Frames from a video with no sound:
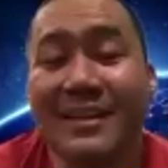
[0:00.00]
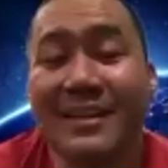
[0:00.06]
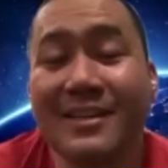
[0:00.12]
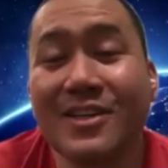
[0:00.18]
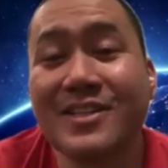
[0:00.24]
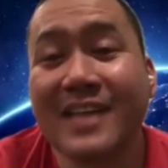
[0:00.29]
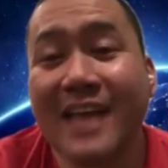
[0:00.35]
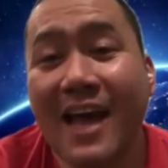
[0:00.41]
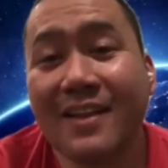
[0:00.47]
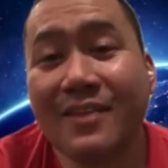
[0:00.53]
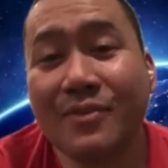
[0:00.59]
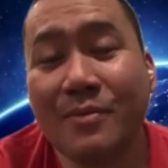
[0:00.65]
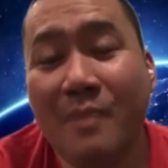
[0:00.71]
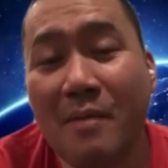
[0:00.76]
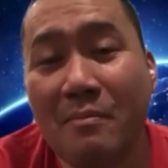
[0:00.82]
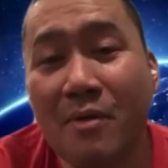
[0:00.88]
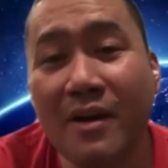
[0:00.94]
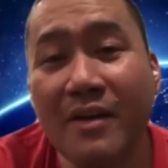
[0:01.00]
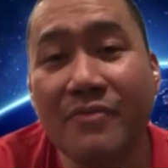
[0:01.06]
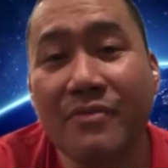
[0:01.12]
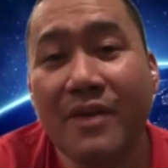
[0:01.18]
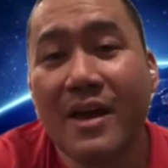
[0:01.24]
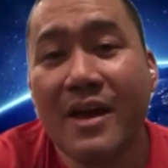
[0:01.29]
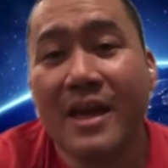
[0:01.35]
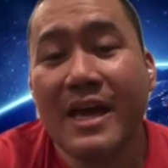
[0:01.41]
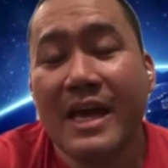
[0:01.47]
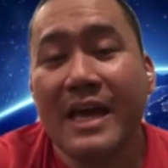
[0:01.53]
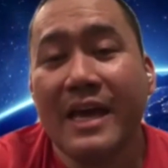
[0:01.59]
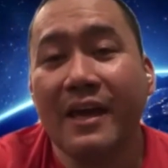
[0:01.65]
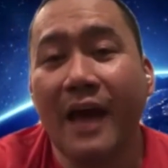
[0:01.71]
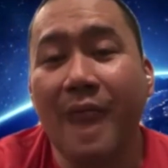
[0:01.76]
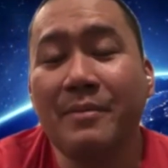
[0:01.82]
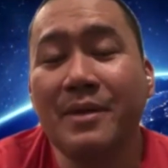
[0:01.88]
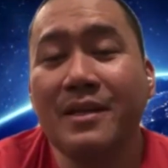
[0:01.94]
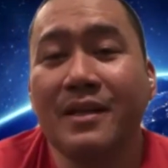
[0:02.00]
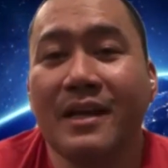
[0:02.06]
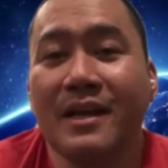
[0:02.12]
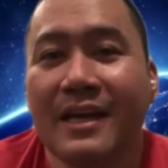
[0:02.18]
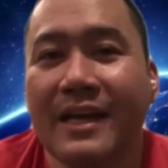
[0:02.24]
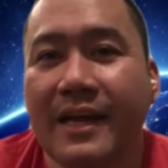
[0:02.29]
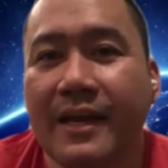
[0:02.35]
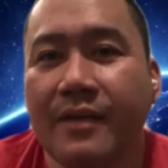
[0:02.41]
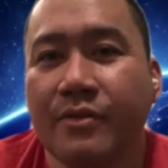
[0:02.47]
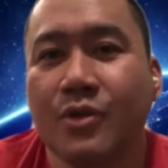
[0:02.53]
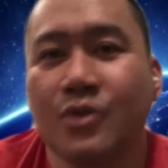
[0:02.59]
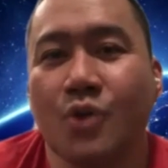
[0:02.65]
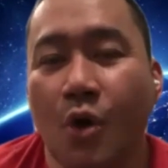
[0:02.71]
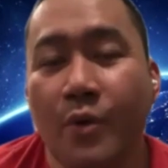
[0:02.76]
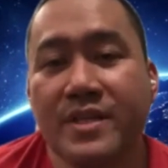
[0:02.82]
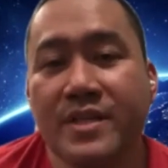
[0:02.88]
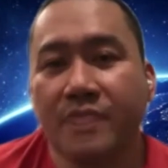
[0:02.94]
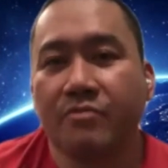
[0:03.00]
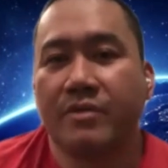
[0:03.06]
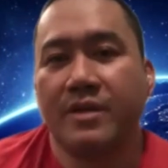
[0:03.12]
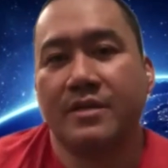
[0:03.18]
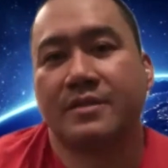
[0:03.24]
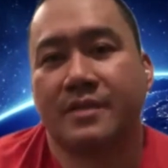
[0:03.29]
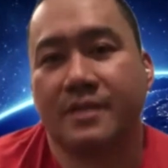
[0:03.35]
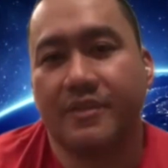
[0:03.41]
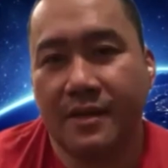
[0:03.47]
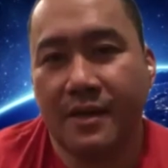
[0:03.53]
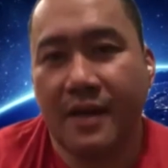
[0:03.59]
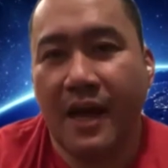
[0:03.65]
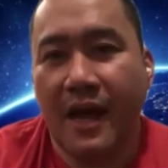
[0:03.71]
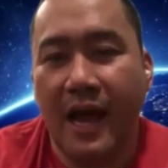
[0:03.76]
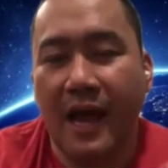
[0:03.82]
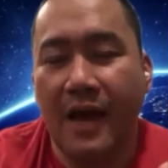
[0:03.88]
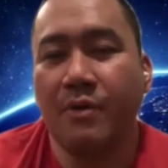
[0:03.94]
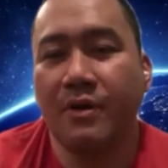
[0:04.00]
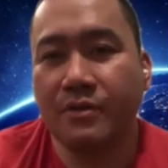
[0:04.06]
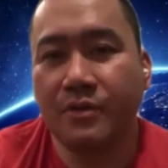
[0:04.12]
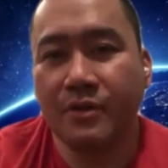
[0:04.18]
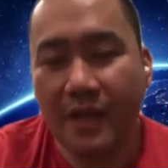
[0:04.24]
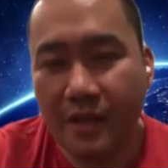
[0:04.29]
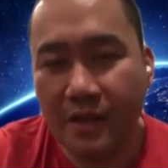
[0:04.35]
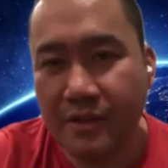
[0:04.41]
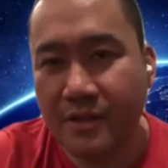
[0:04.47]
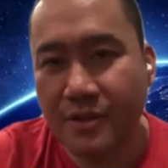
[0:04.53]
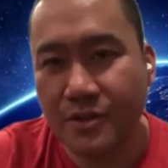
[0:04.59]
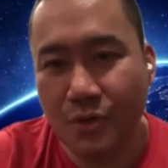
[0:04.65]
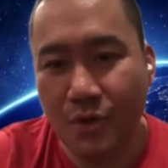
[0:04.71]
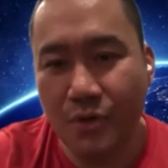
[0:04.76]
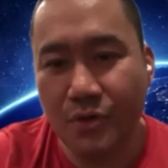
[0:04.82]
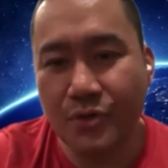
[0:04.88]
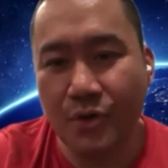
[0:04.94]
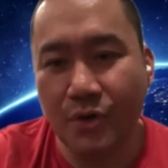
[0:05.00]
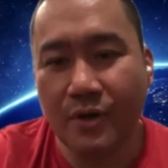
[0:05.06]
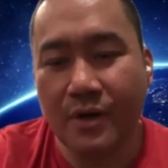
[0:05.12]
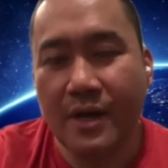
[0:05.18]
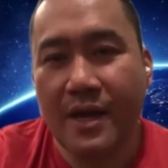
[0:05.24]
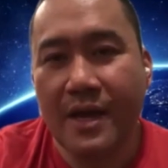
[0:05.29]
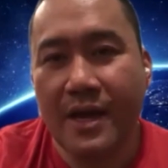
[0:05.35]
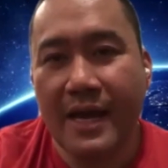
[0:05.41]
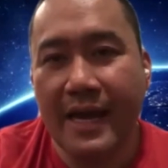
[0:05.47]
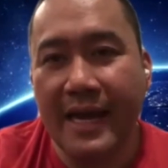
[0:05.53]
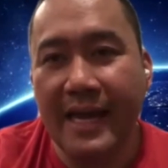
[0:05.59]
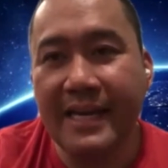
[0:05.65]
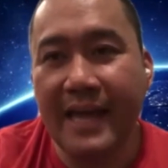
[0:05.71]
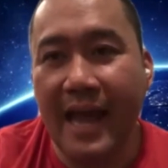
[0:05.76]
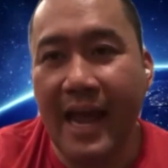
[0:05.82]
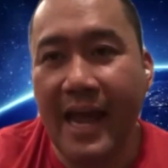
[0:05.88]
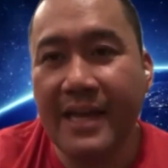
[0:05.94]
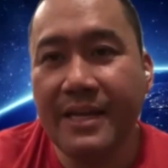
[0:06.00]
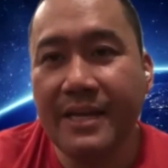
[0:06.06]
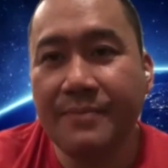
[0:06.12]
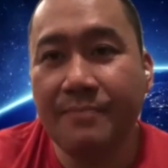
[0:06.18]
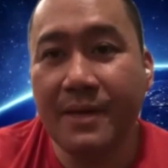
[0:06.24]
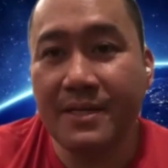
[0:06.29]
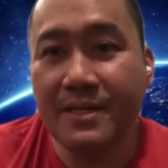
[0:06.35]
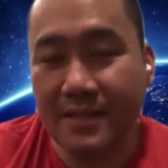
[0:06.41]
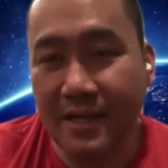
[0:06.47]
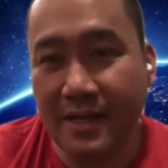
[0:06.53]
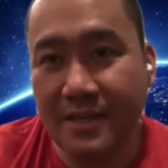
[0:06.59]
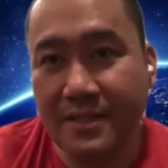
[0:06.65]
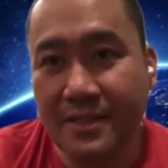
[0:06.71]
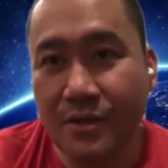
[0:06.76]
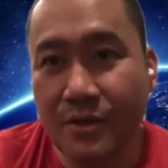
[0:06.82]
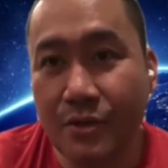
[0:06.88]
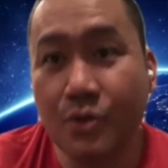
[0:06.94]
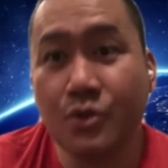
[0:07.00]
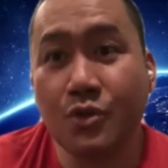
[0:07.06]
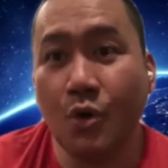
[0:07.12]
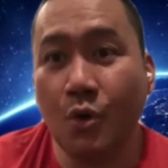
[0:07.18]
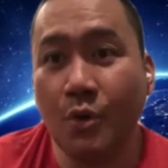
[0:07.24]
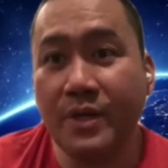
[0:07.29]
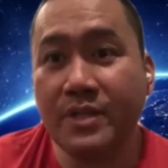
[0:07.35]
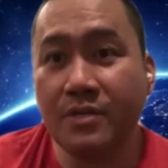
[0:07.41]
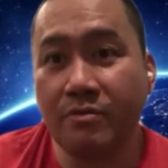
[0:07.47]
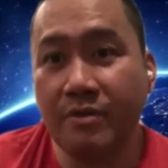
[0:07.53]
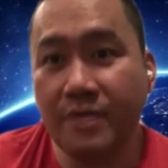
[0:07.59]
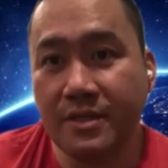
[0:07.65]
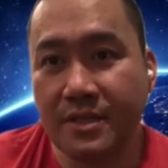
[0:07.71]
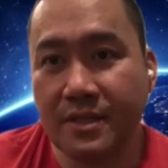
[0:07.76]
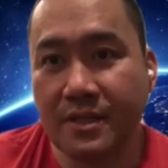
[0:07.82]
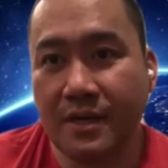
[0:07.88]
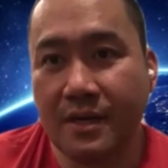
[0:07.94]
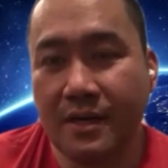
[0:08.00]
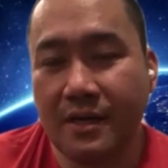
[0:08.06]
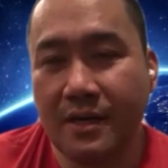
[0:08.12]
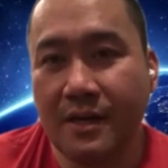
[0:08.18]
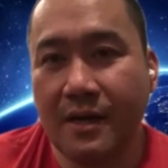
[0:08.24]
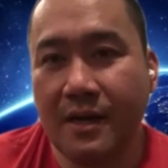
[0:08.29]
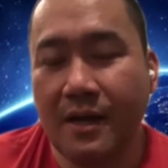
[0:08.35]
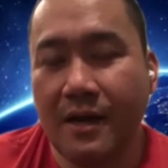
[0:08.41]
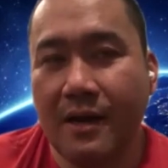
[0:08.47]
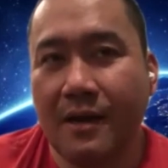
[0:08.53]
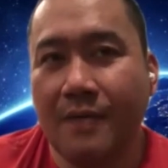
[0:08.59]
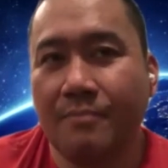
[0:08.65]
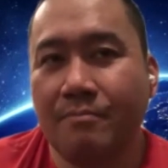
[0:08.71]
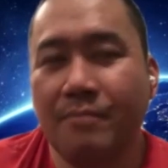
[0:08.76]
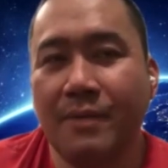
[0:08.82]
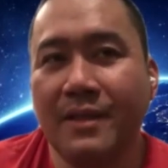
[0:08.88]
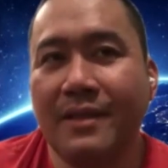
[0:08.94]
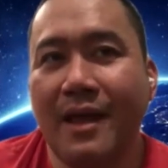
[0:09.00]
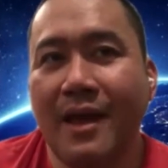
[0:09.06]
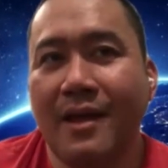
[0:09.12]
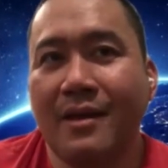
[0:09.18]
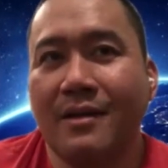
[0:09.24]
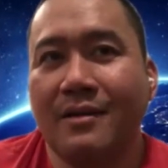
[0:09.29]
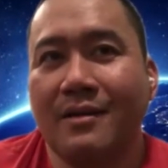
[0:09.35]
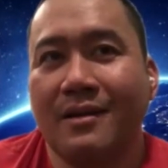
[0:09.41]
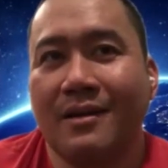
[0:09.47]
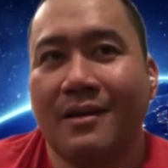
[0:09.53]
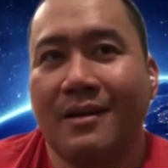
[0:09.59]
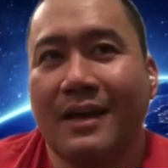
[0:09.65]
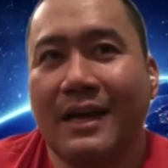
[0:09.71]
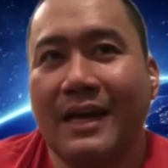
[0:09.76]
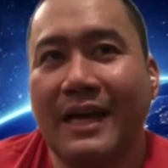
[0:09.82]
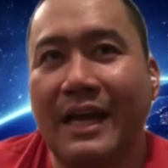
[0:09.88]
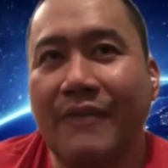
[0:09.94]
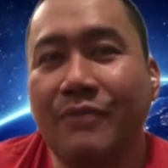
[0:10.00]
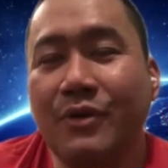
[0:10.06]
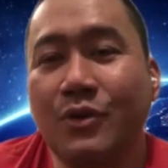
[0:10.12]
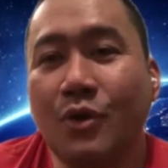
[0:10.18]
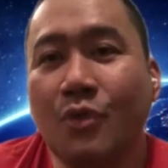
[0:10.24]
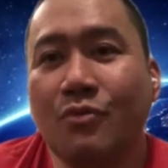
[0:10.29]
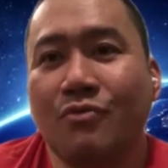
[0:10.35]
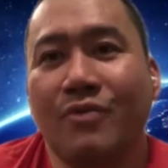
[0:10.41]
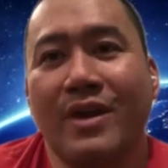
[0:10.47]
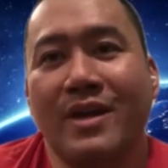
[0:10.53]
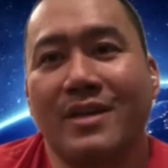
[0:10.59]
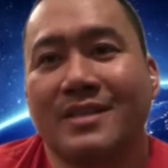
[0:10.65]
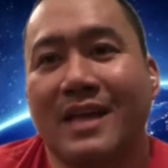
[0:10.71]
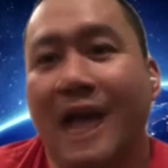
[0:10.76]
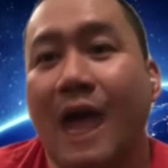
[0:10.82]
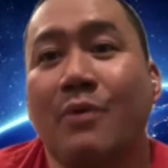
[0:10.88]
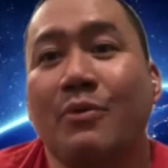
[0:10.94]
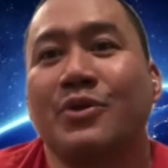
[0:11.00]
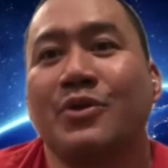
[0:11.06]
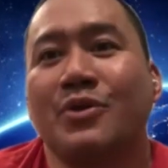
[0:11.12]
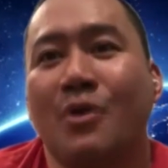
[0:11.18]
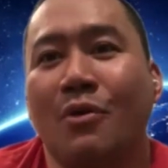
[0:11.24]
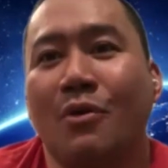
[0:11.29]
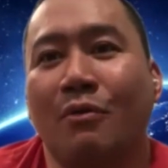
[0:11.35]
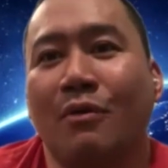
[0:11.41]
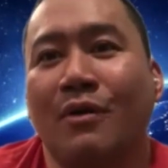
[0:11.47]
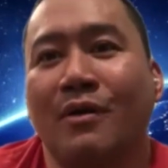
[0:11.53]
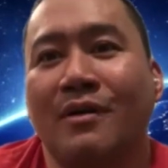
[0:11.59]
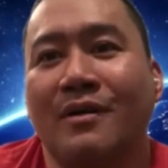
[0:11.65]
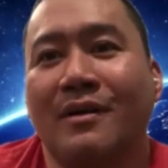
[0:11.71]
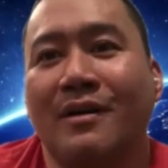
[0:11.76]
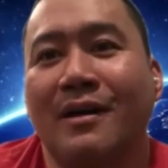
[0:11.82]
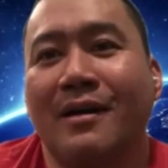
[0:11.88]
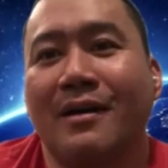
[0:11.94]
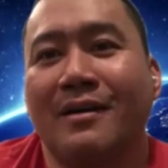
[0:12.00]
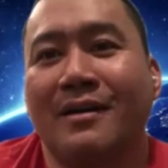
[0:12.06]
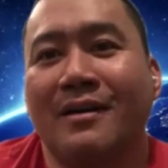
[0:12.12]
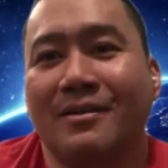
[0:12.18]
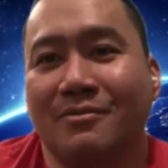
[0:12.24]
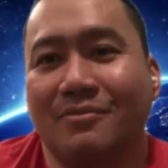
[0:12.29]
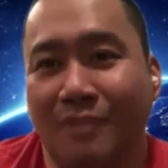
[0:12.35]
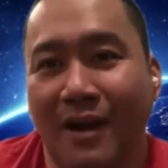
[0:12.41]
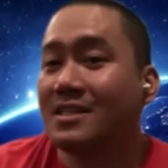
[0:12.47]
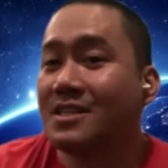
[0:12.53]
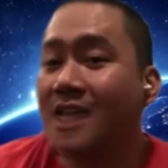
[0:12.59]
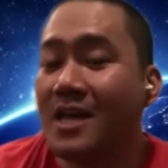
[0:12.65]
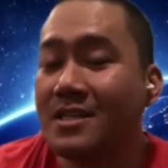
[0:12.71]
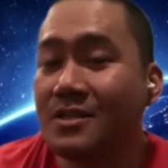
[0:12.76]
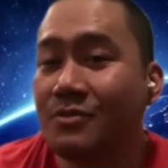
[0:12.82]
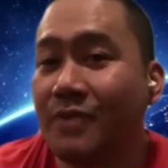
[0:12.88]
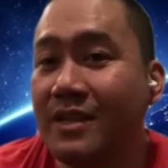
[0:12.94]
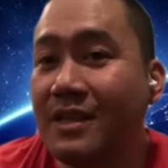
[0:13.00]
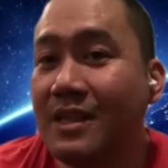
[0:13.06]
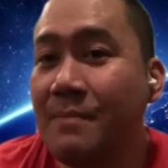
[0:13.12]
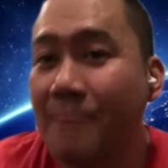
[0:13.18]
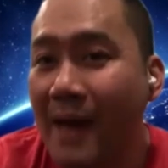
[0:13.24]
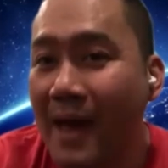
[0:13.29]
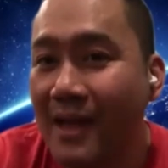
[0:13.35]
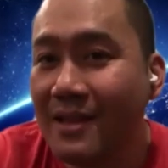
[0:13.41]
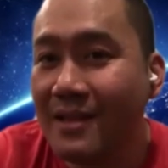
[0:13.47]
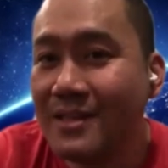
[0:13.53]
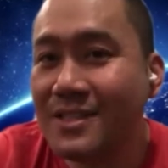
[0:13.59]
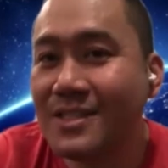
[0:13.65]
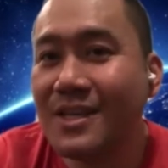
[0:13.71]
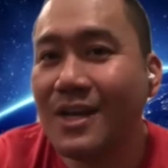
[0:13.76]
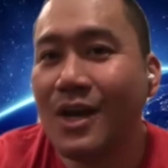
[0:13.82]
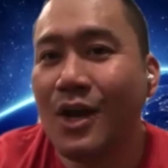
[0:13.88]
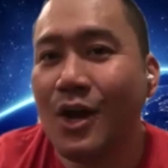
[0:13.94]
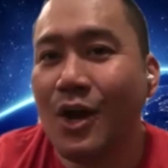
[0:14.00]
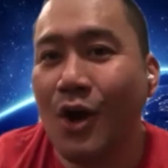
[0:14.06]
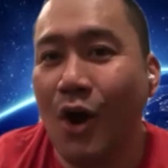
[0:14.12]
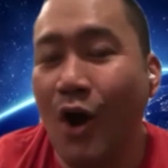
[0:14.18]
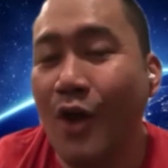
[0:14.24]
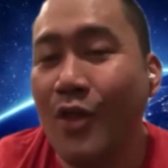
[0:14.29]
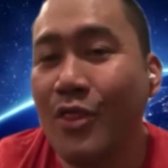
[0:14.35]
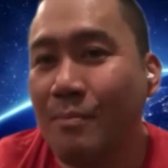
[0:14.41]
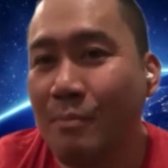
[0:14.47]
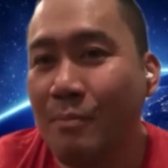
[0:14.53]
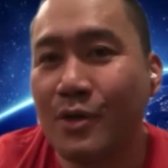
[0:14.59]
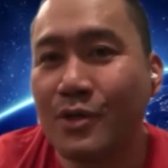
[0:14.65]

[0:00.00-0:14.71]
because Kat, remember, if I mean, there's always a risk. I wanted to tell you this also. In any business, there's always a risk. But then, if you don't risk, how would you know? The success rate depends on the